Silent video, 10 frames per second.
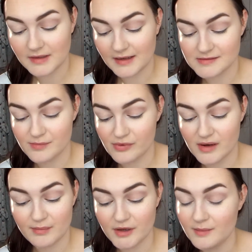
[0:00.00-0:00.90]
has
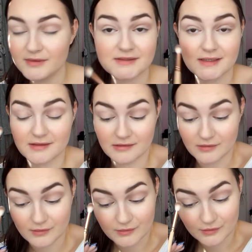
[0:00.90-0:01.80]
bright purples in
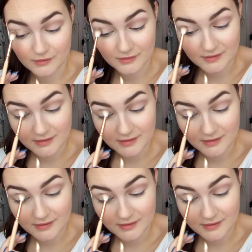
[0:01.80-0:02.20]
or